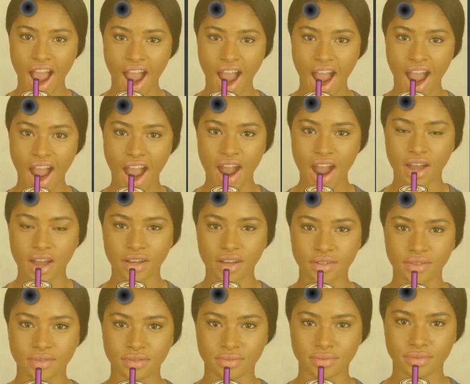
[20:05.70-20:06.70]
Okay,
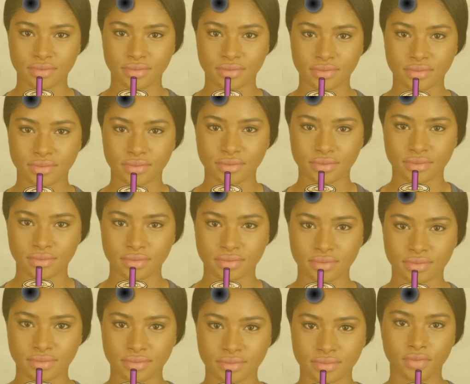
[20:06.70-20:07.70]
so you can play
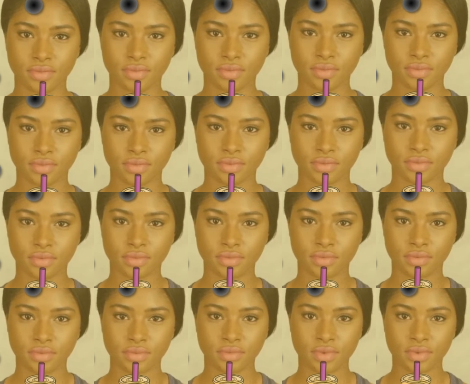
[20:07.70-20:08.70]
around with this function,
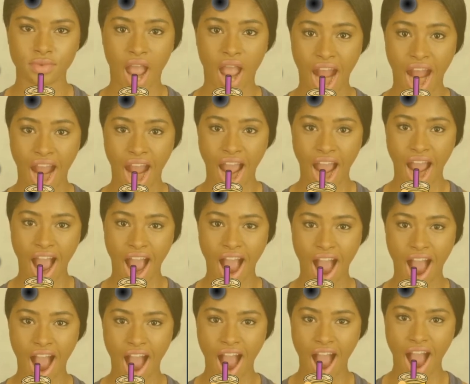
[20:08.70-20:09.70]
and again we're
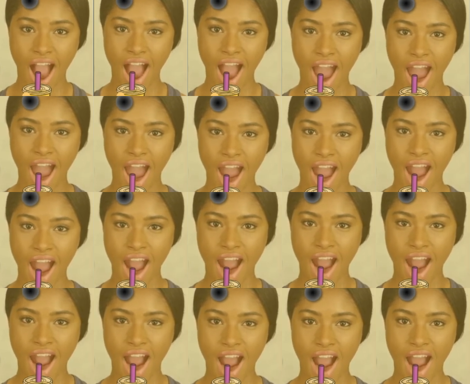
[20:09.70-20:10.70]
going to do it for bubble
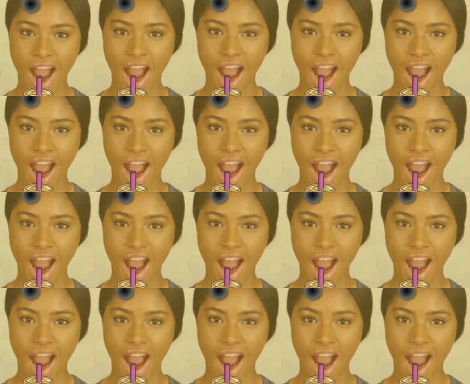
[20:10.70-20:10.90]
tree.